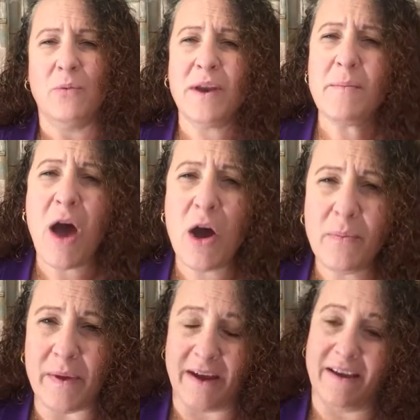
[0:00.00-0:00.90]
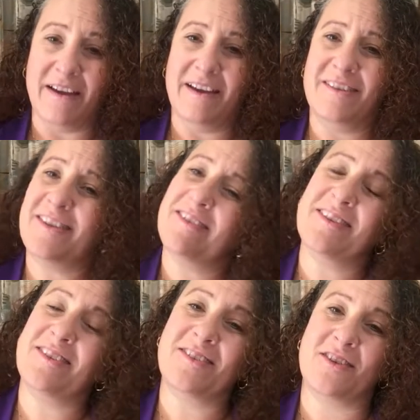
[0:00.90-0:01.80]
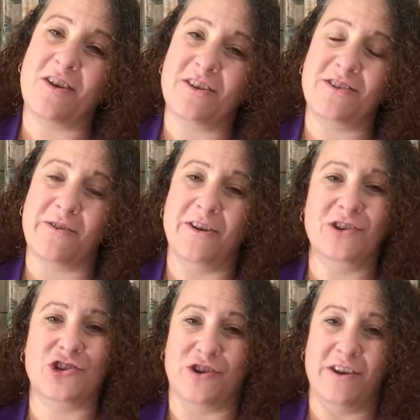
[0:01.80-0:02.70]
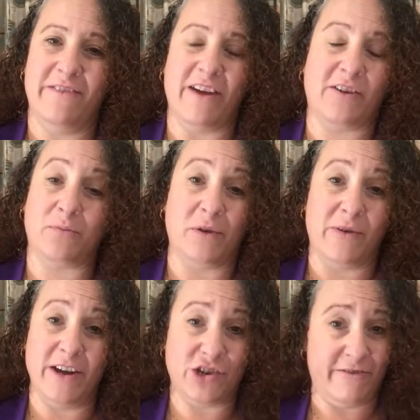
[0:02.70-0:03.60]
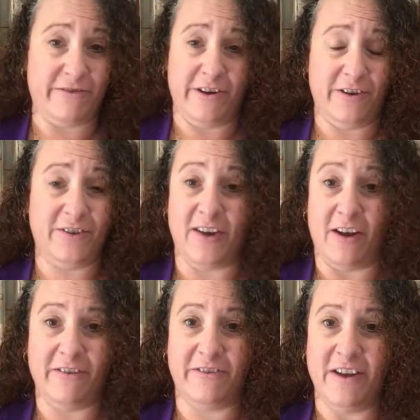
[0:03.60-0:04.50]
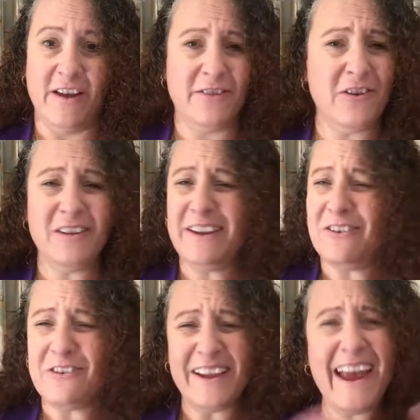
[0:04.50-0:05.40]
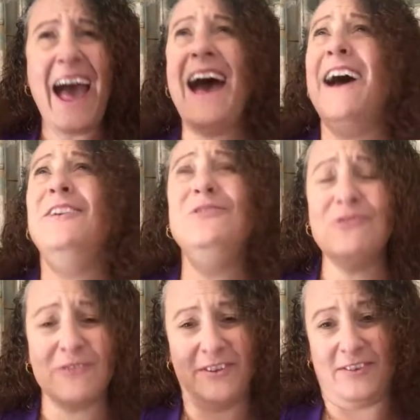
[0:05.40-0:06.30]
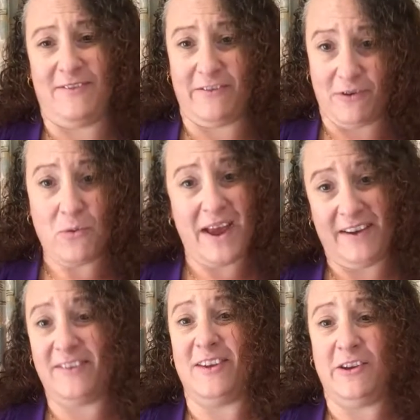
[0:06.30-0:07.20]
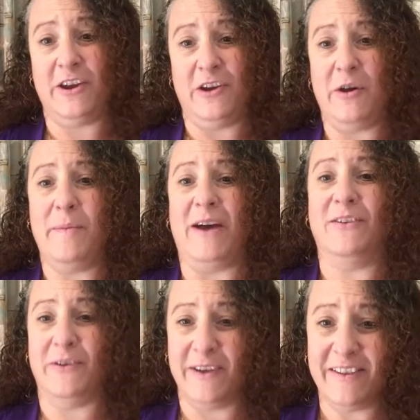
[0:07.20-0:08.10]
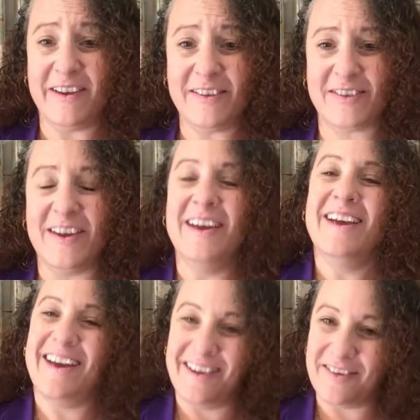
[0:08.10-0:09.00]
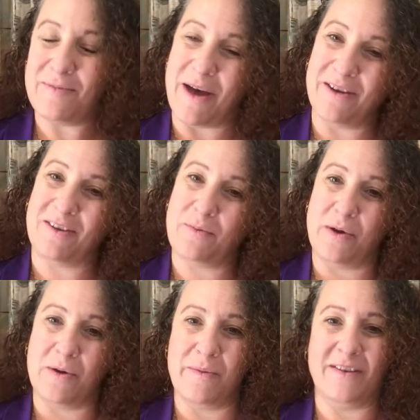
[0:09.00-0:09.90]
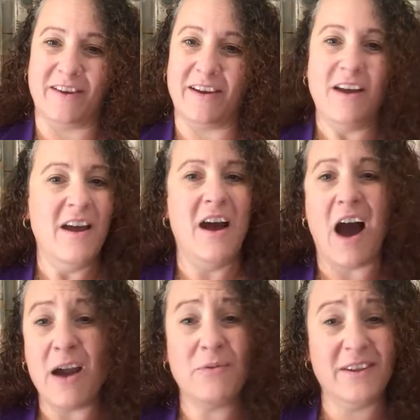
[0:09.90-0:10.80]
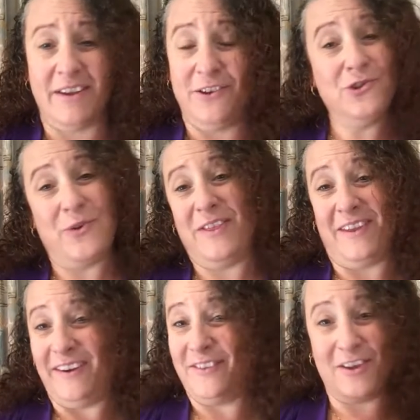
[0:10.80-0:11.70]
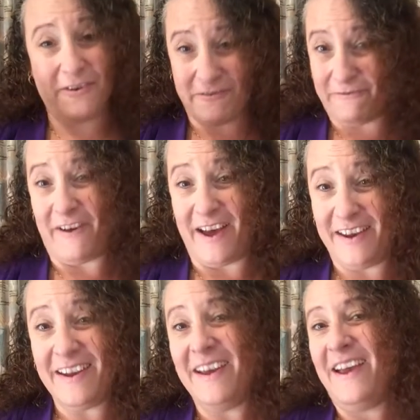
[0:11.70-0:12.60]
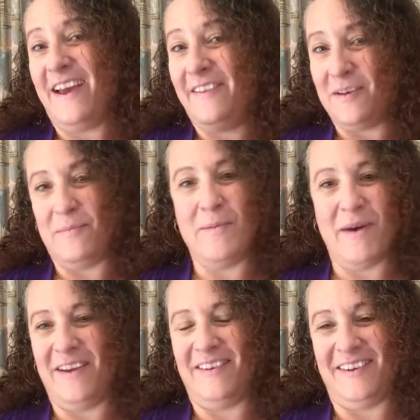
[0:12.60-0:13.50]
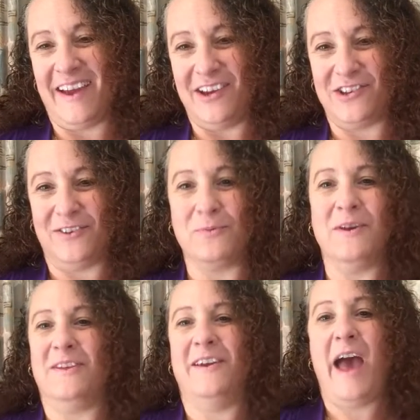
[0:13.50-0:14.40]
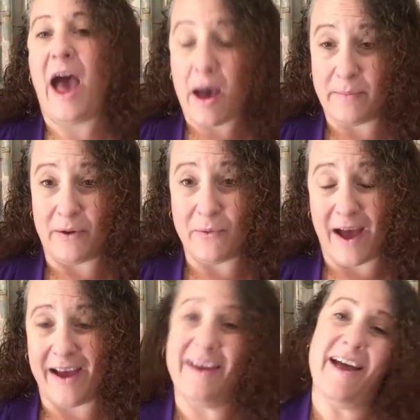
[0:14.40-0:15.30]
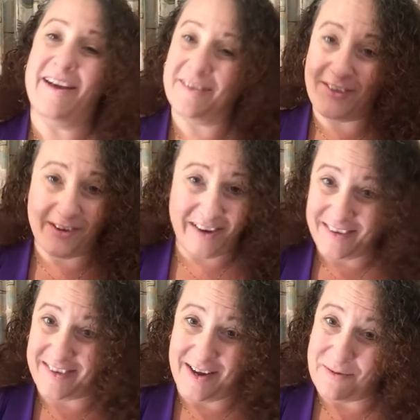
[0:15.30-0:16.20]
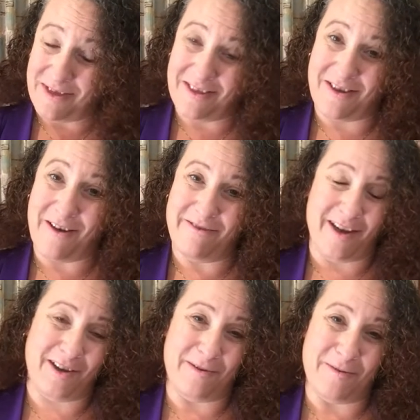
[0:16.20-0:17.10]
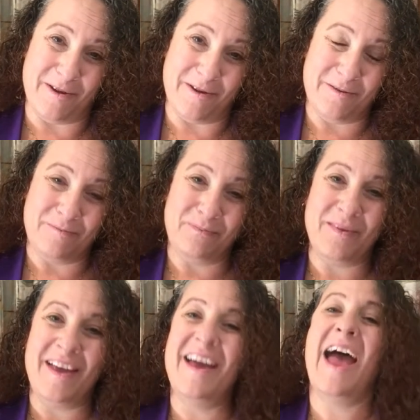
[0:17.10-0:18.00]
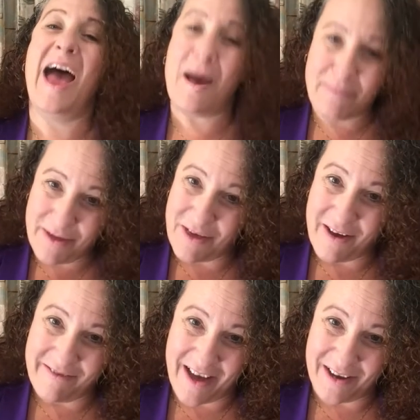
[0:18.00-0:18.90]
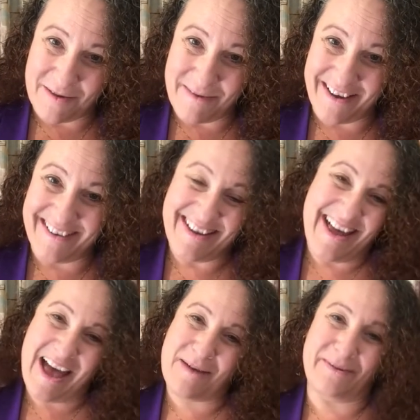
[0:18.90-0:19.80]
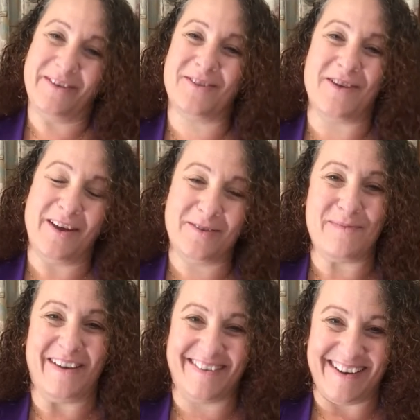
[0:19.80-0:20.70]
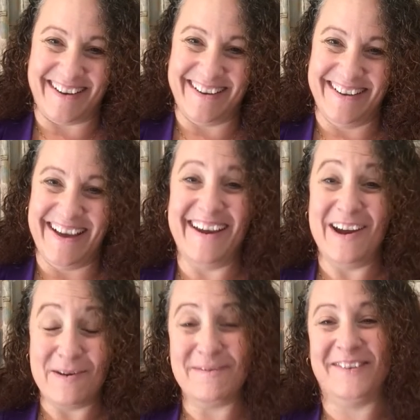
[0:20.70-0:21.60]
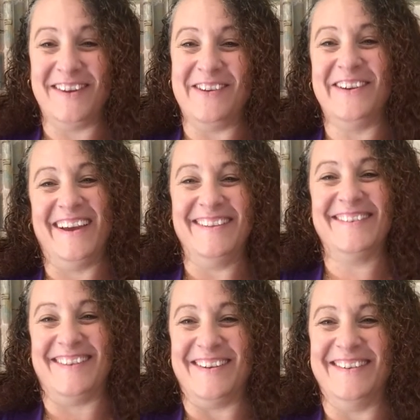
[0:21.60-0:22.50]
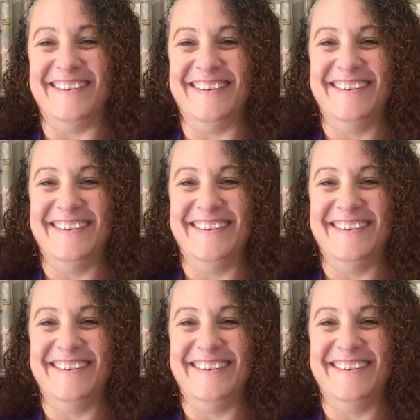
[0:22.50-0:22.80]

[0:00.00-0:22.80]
What I'm hoping is that this has started you on a journey of exploration for yourself. There are literally hundreds of different ways that you can go about doing this, and it's about experimenting. I really enjoy things that are fun and that my mind engages with in a happy way, as you can see with the thought vacuum. Happy thought vacuuming, happy stress busting, and I hope to see you again soon.